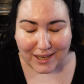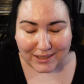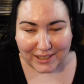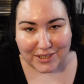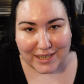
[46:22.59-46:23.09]

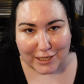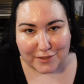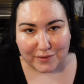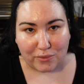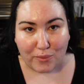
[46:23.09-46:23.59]
Thank you guys
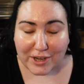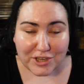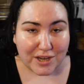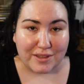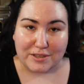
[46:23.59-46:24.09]
for
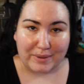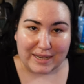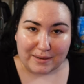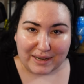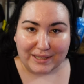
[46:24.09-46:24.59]
watching this
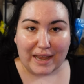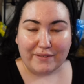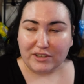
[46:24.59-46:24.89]
week in my life.